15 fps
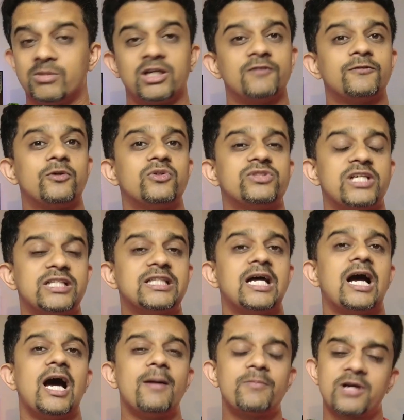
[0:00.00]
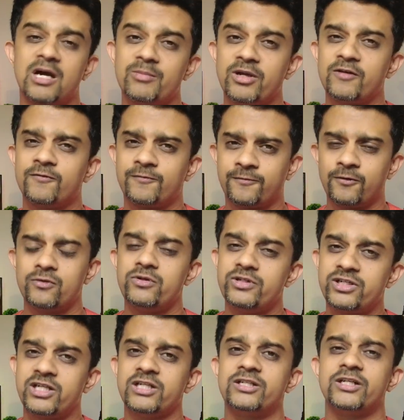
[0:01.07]
But of course, in the upcoming full
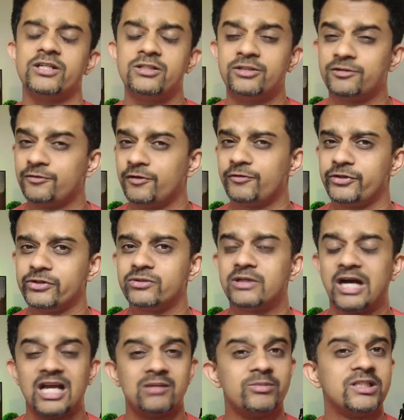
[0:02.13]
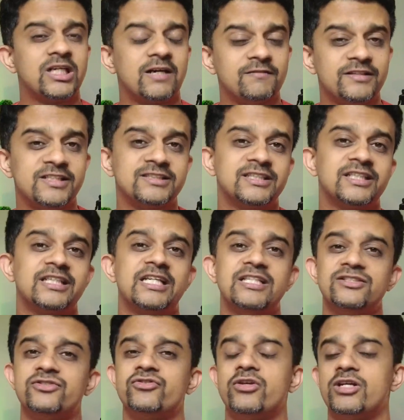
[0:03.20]
detailed review video, I'll be covering the
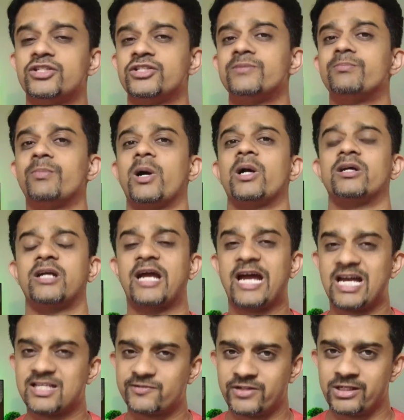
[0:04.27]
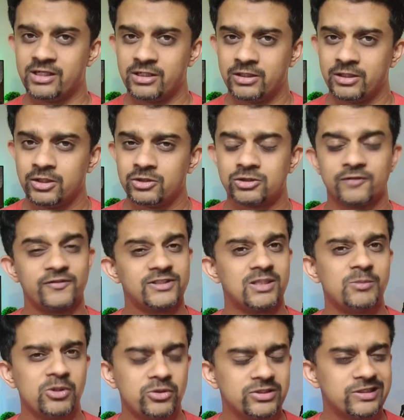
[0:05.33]
installation part as well. So if you're
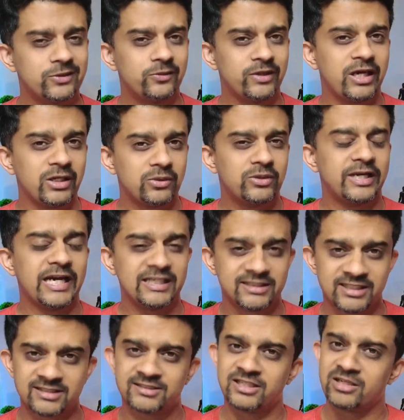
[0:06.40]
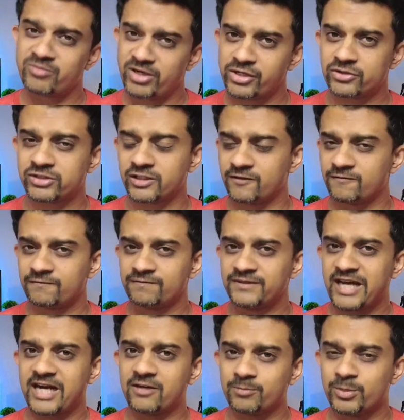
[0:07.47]
someone who is looking to get this done by yourself,
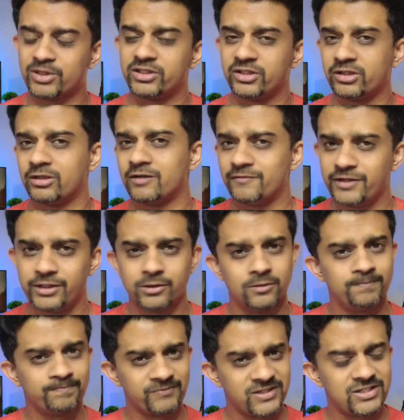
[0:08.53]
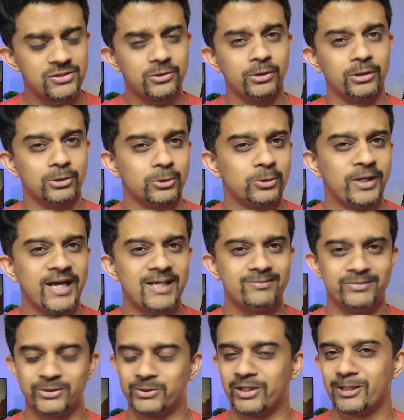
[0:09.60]
that particular video is going to
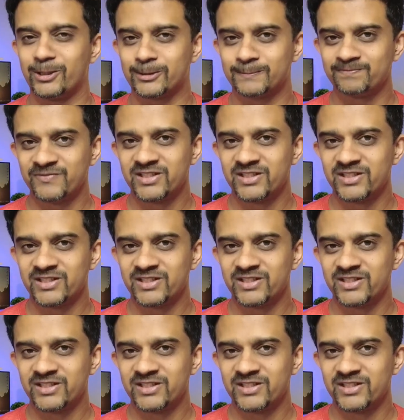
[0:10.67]
help you a lot.